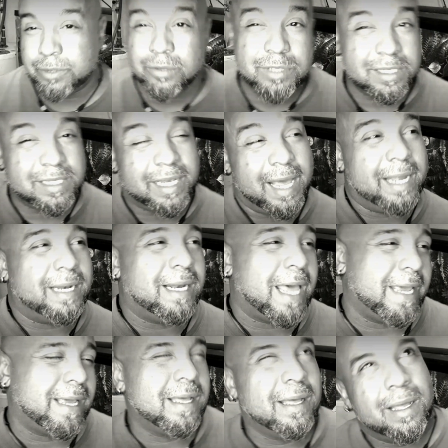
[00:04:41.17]
Don't just get
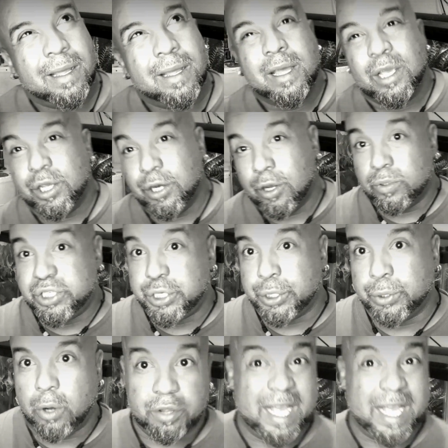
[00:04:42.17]
like, you know, two.